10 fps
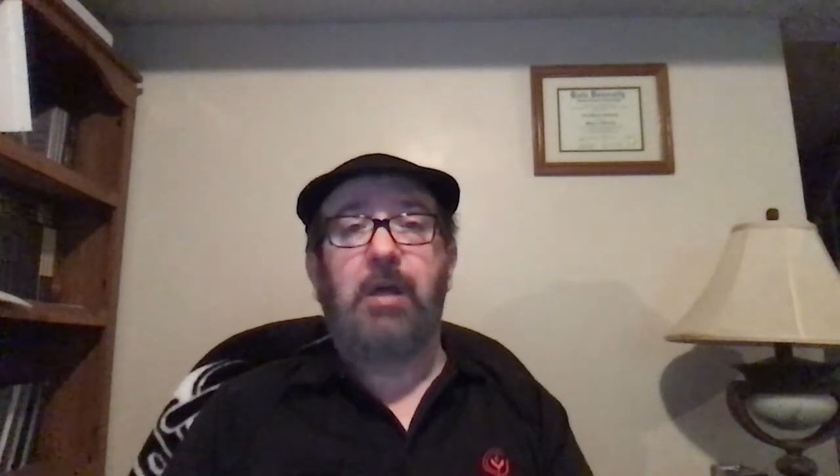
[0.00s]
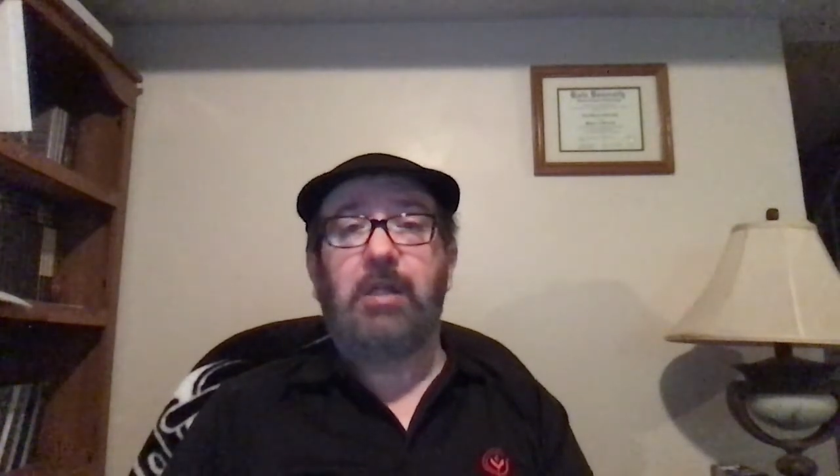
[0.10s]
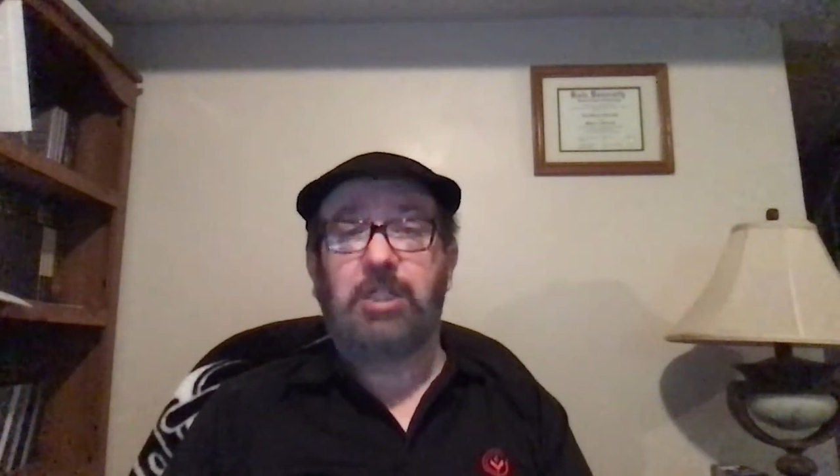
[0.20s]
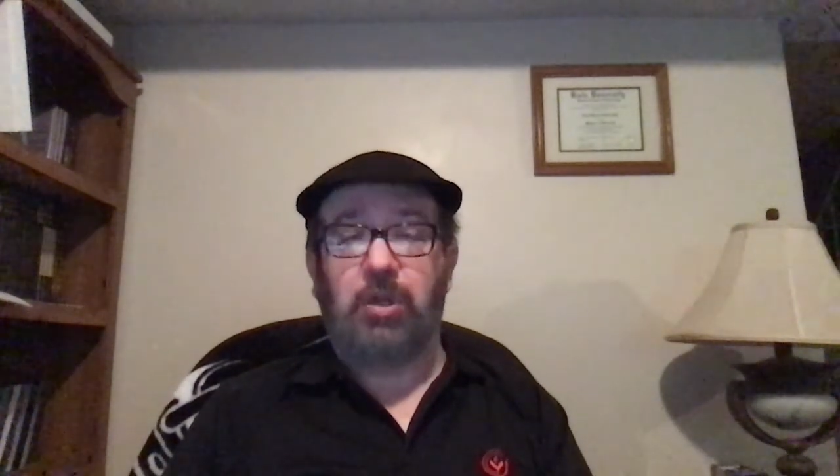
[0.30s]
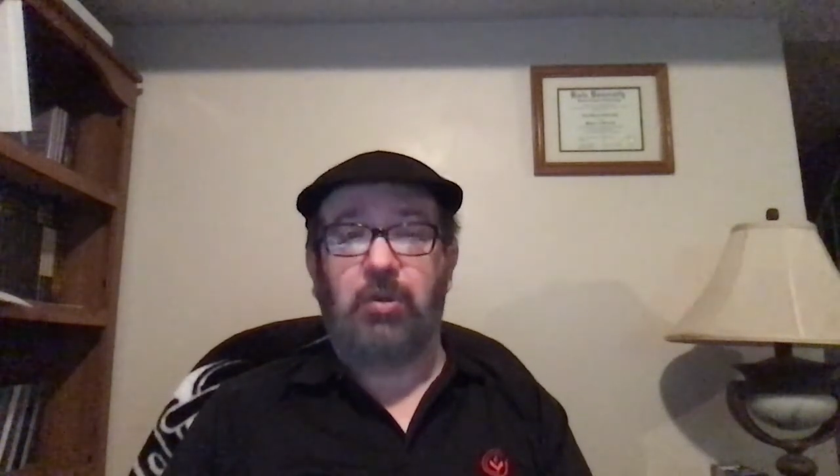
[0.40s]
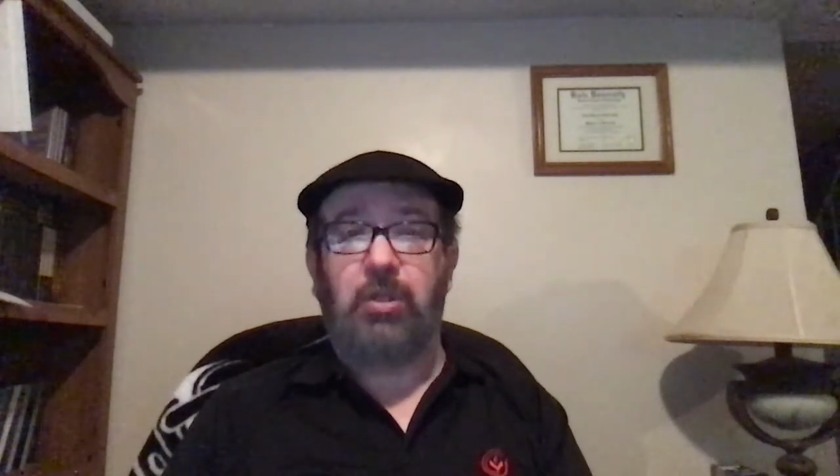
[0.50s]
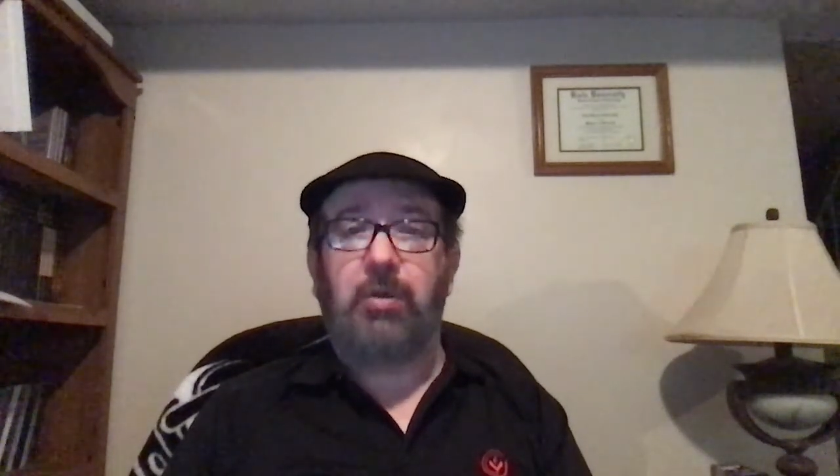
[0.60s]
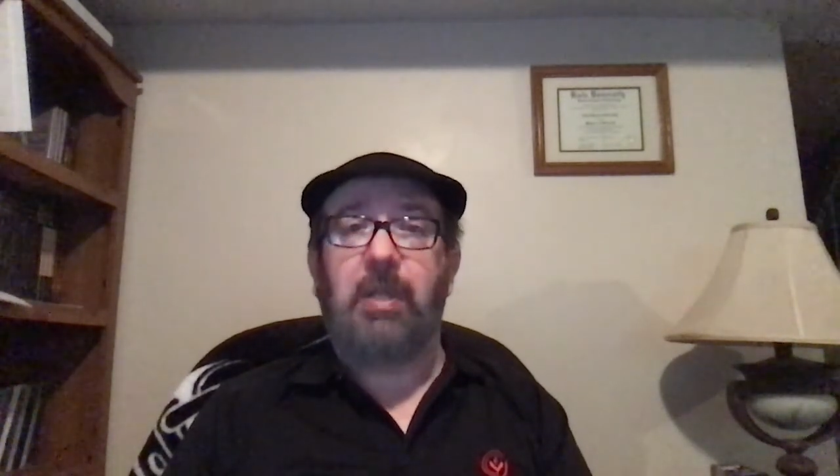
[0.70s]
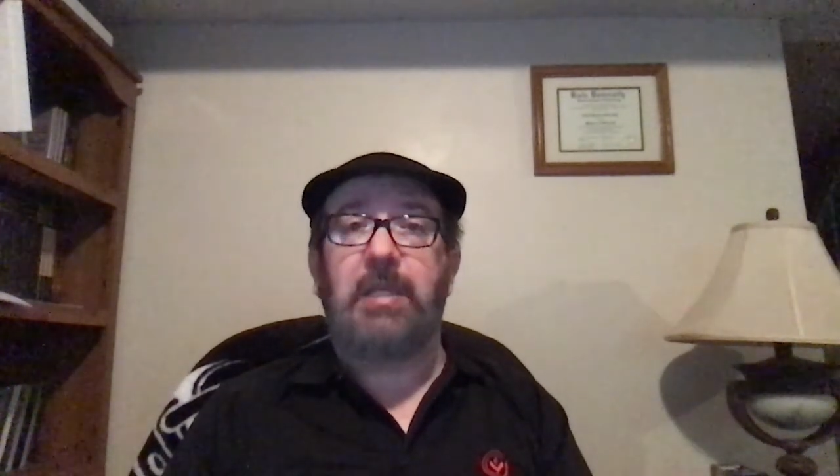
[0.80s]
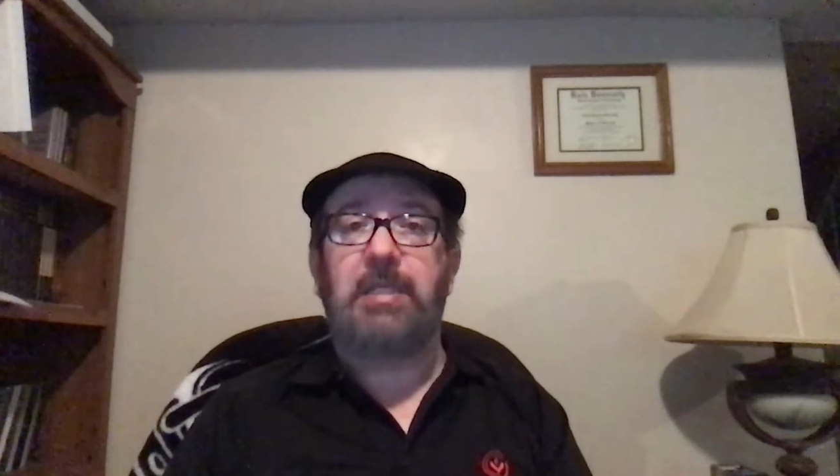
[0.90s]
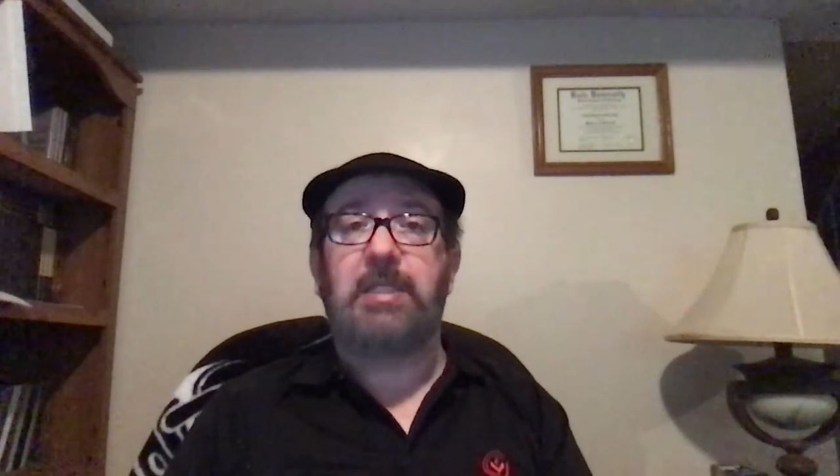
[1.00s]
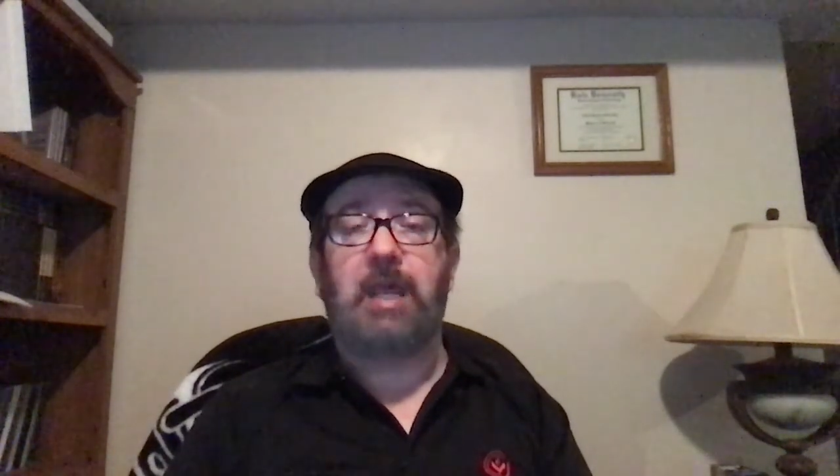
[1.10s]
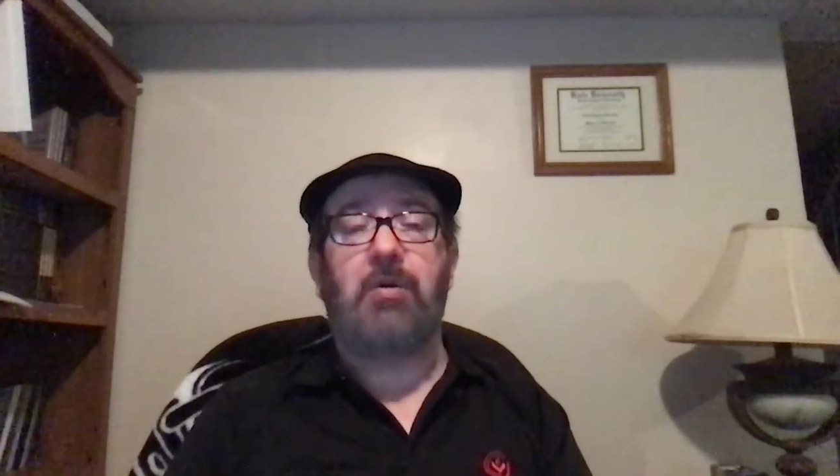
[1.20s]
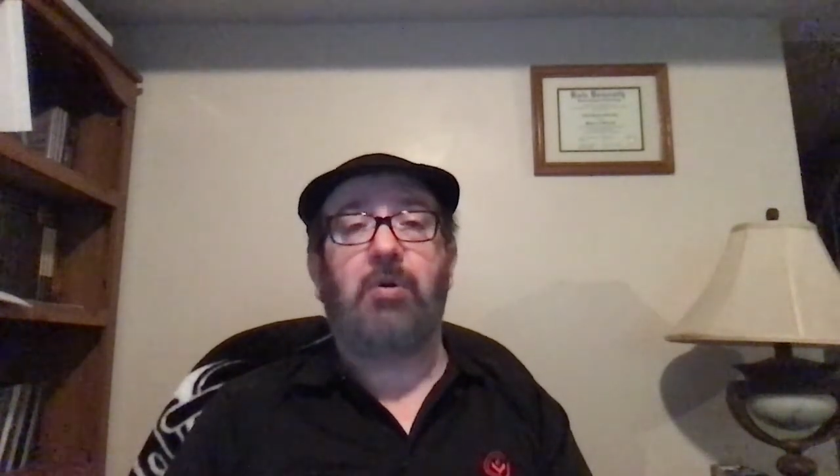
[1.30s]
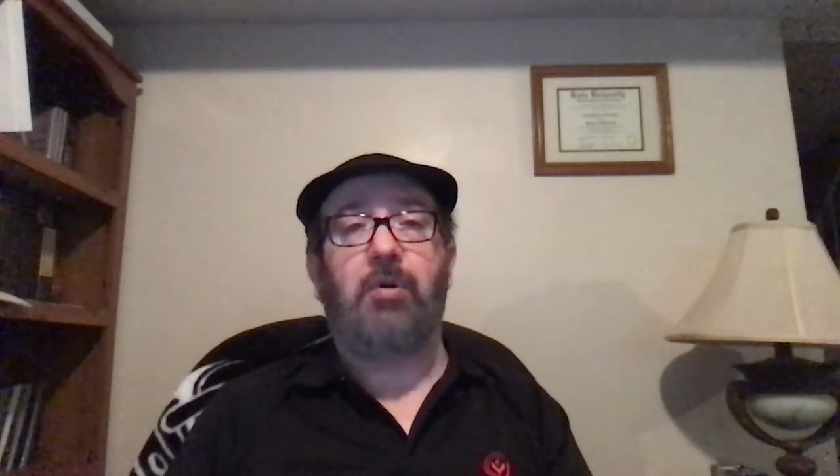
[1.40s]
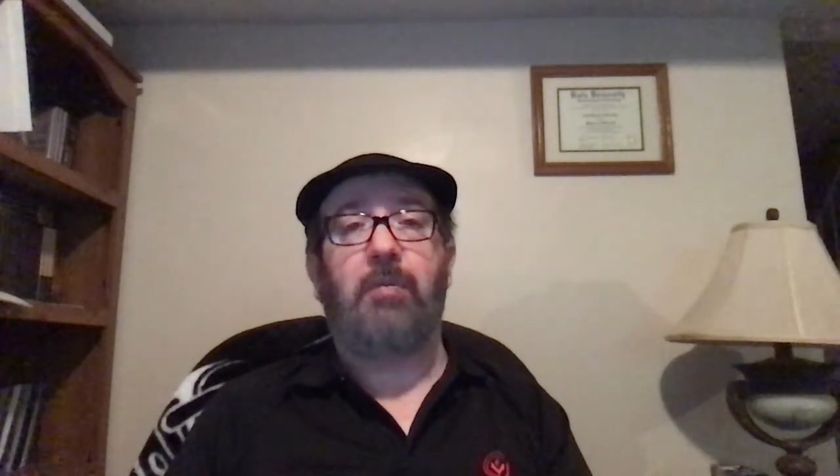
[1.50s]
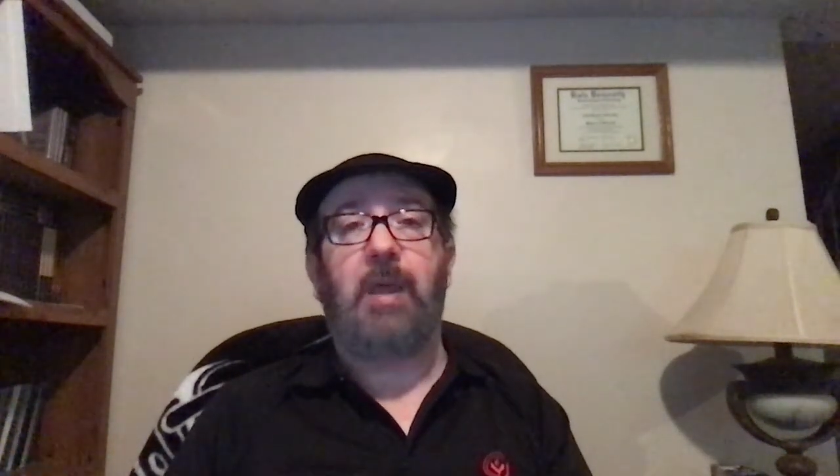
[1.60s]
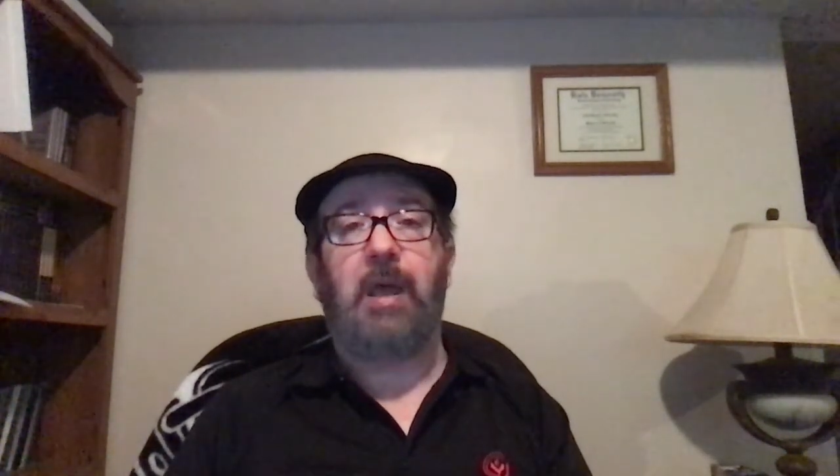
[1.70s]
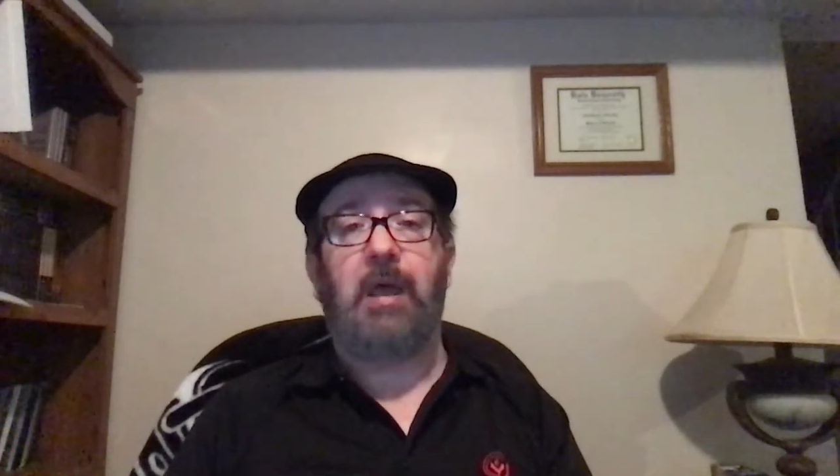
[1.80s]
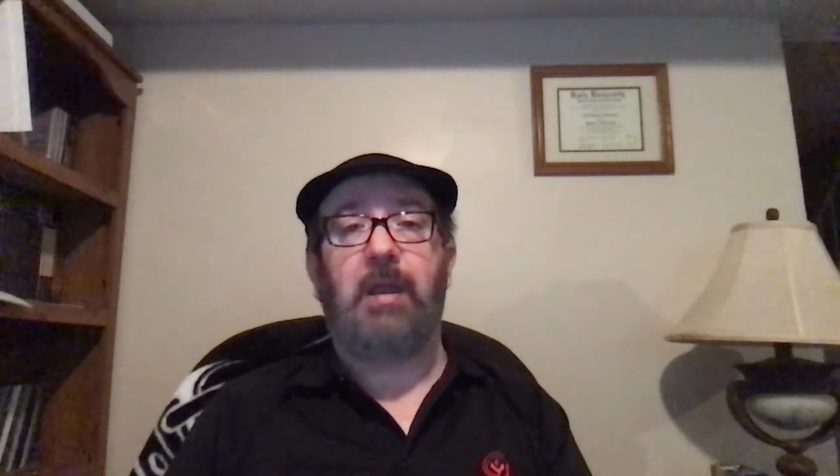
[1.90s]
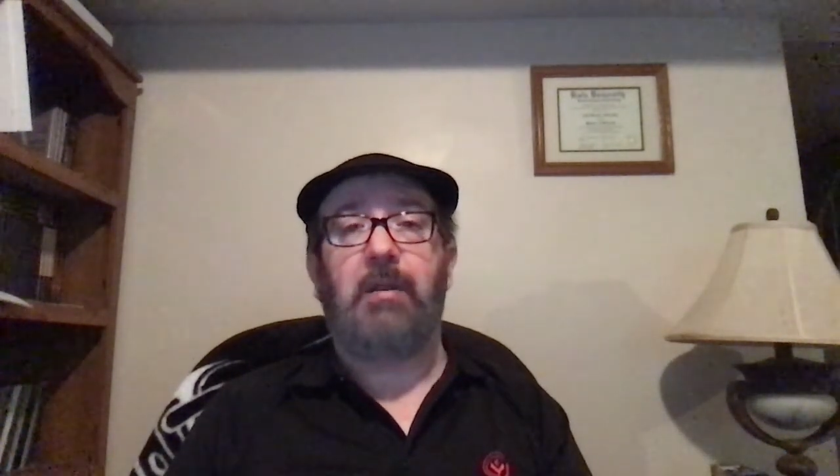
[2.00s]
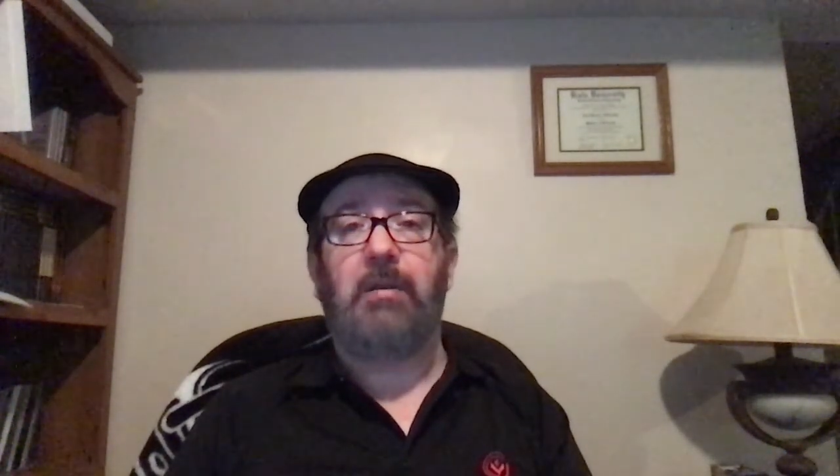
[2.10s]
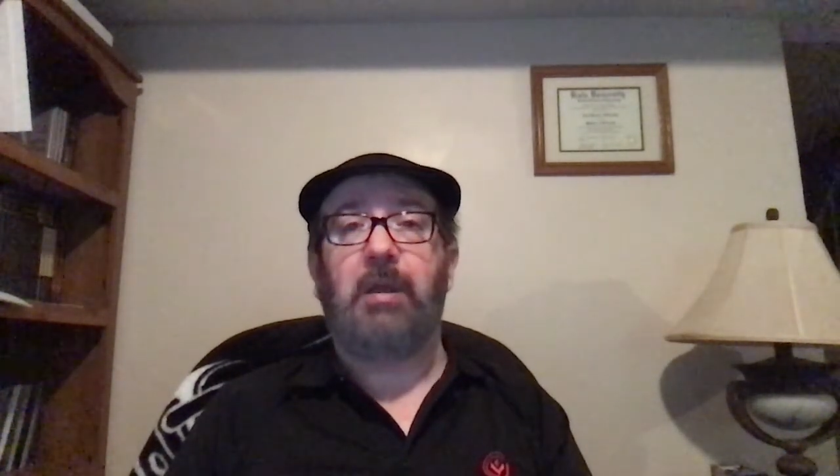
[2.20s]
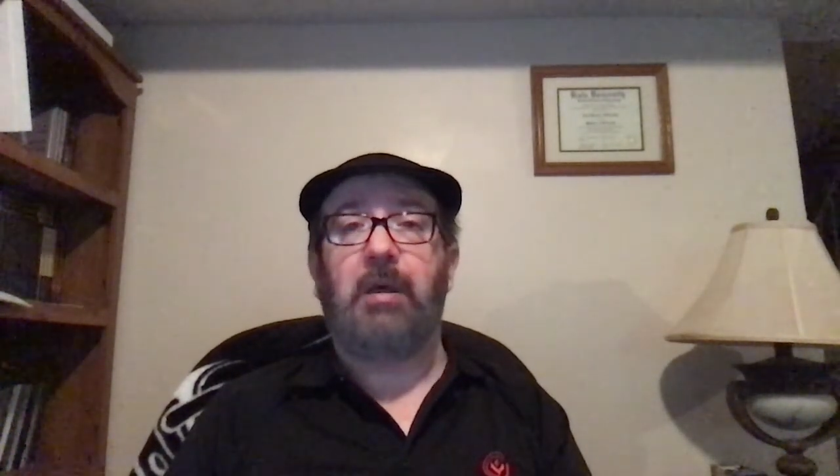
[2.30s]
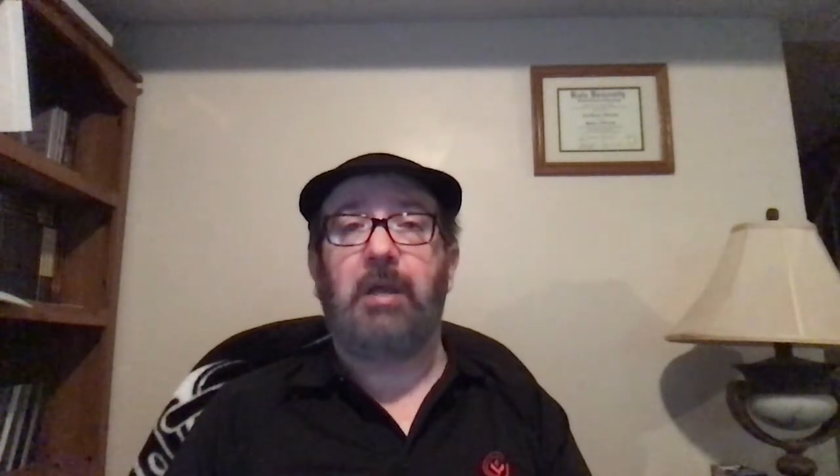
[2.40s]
so you can stay home and